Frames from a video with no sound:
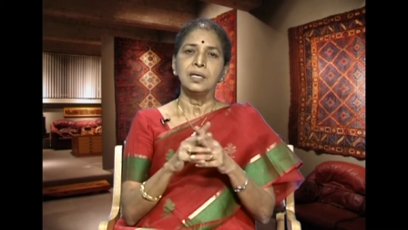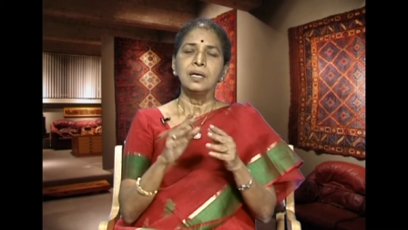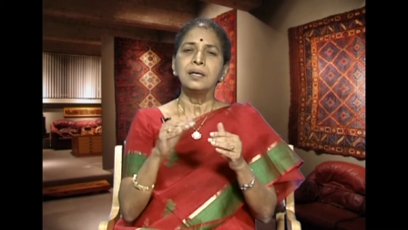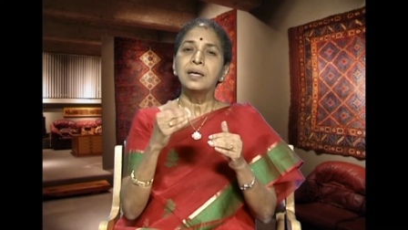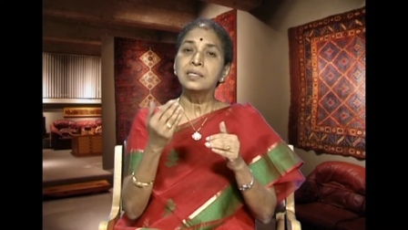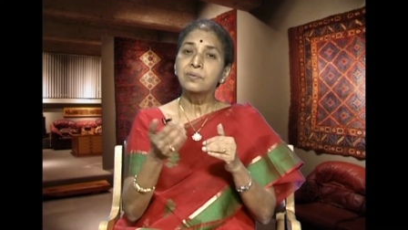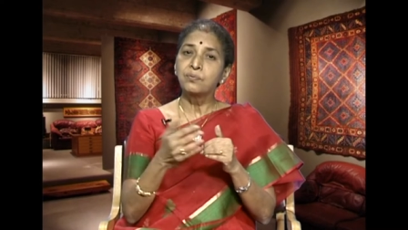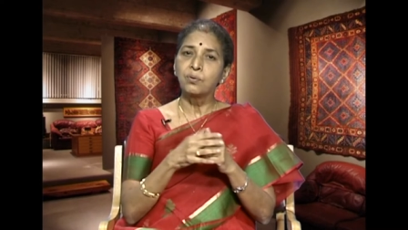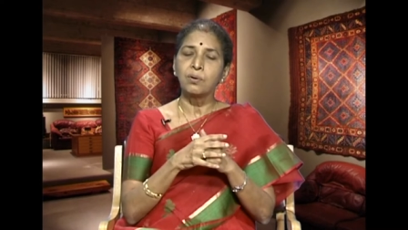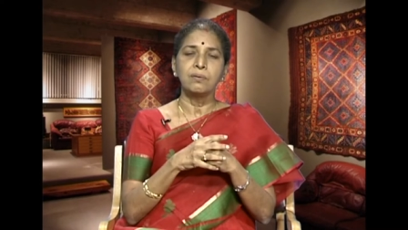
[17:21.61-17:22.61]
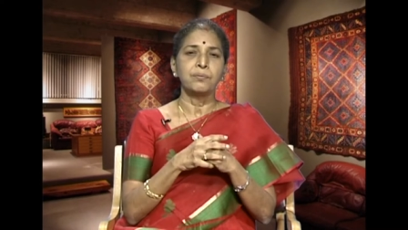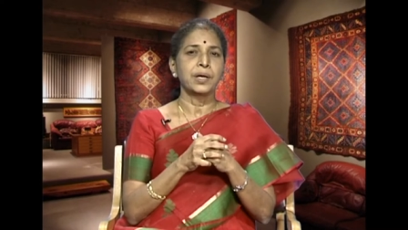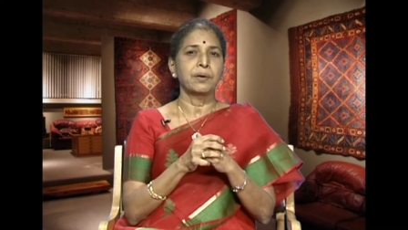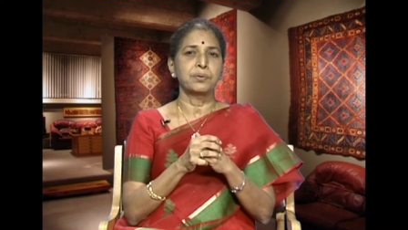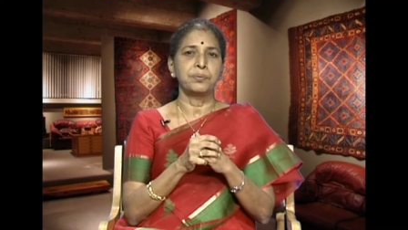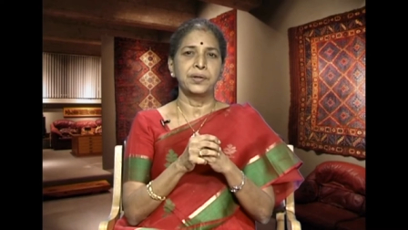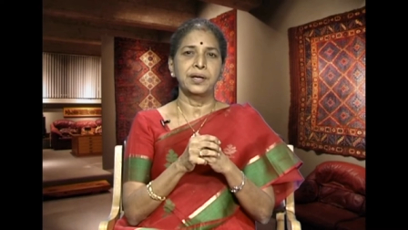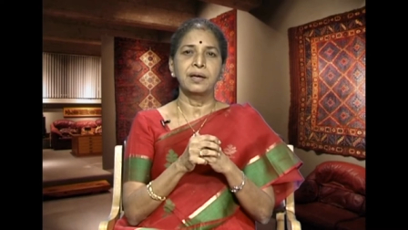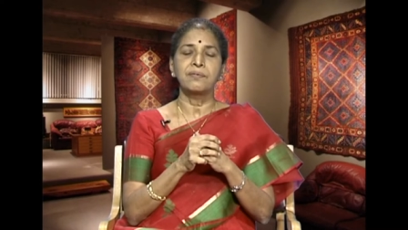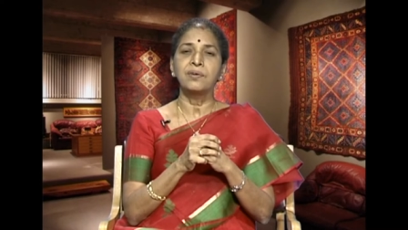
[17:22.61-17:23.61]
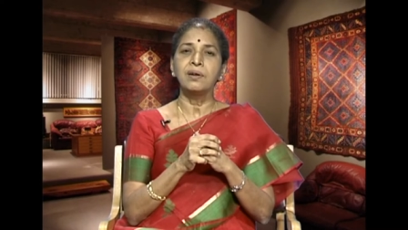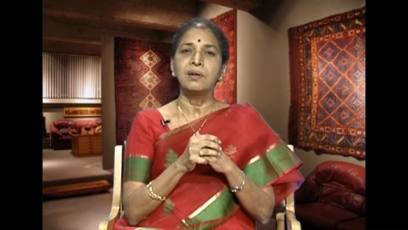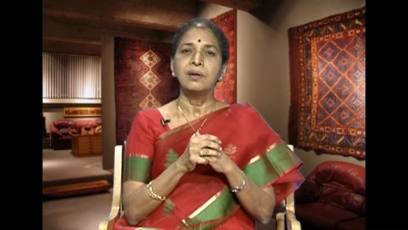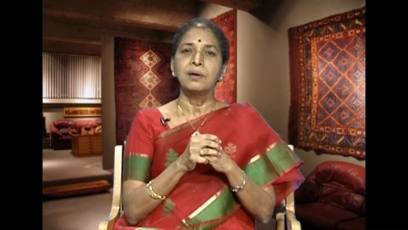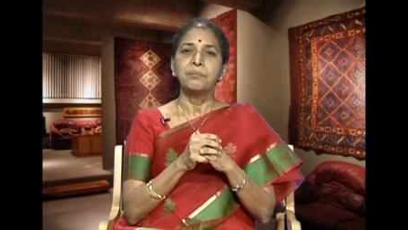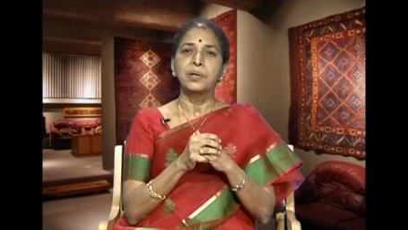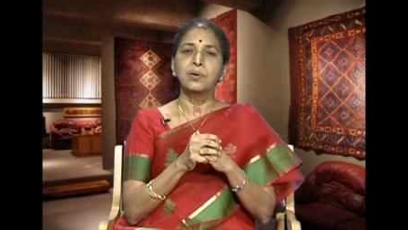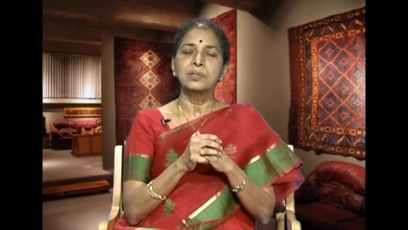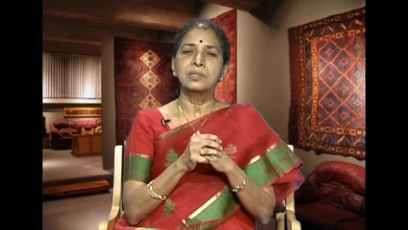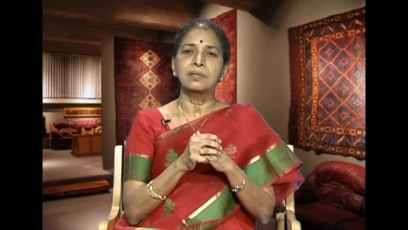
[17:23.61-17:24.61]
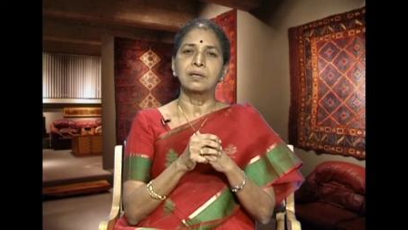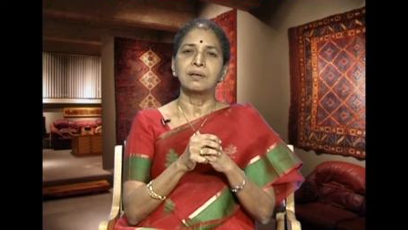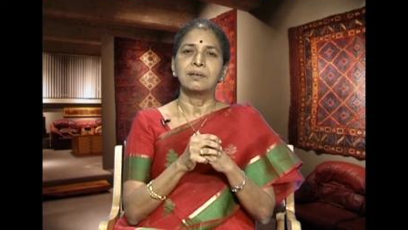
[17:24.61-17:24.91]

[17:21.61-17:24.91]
In case of wool we have to be very careful because uh,